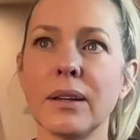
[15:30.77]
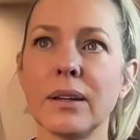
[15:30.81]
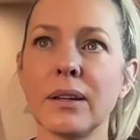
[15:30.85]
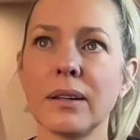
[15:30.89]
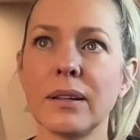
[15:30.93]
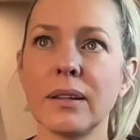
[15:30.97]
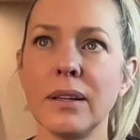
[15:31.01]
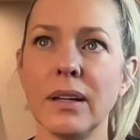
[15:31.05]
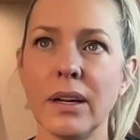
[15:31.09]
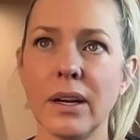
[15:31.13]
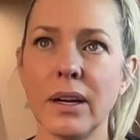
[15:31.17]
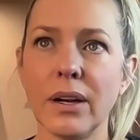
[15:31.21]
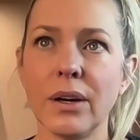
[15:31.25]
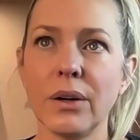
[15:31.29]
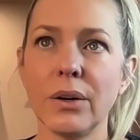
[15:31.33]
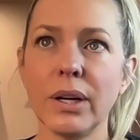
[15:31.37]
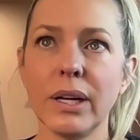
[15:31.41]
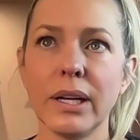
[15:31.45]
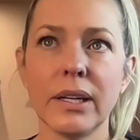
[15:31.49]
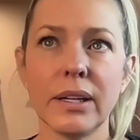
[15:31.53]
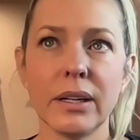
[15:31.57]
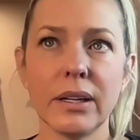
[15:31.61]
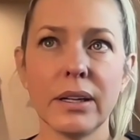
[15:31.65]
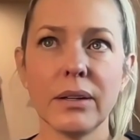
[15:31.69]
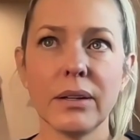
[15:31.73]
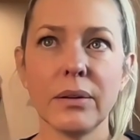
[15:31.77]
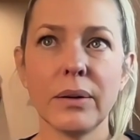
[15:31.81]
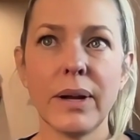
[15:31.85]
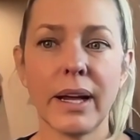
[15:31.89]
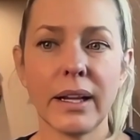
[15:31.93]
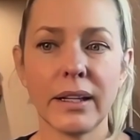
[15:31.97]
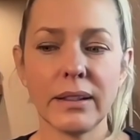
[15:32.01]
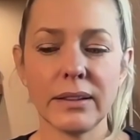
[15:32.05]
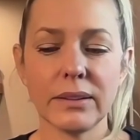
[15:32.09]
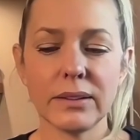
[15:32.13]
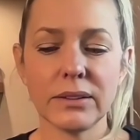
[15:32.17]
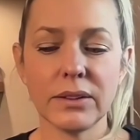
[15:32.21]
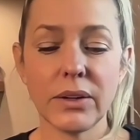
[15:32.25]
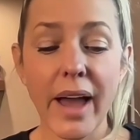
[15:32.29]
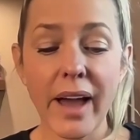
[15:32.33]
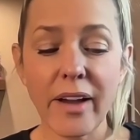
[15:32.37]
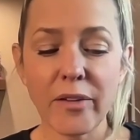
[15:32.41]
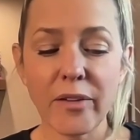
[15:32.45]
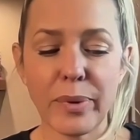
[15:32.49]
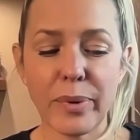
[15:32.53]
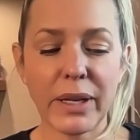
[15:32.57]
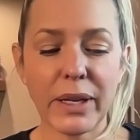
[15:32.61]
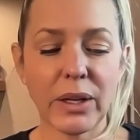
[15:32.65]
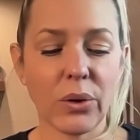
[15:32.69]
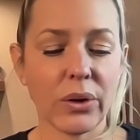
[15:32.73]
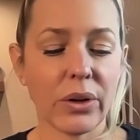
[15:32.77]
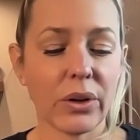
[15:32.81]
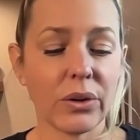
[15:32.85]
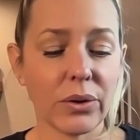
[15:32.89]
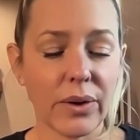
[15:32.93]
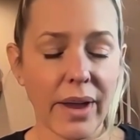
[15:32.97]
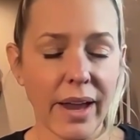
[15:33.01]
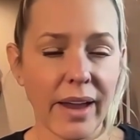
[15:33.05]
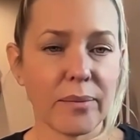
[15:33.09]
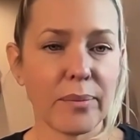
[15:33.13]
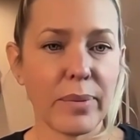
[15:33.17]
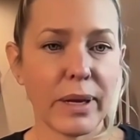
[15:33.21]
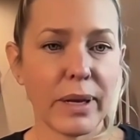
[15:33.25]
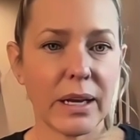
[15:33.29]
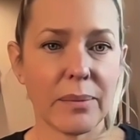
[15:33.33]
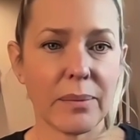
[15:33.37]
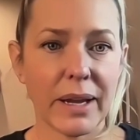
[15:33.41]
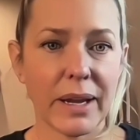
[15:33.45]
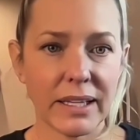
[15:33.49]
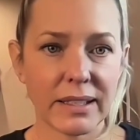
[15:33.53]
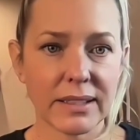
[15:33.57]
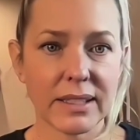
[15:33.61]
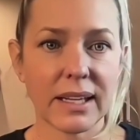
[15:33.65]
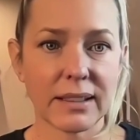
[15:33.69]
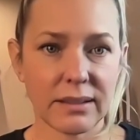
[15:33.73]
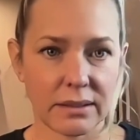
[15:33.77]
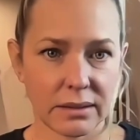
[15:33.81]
you know, well, you have been loyal, you have been amazing,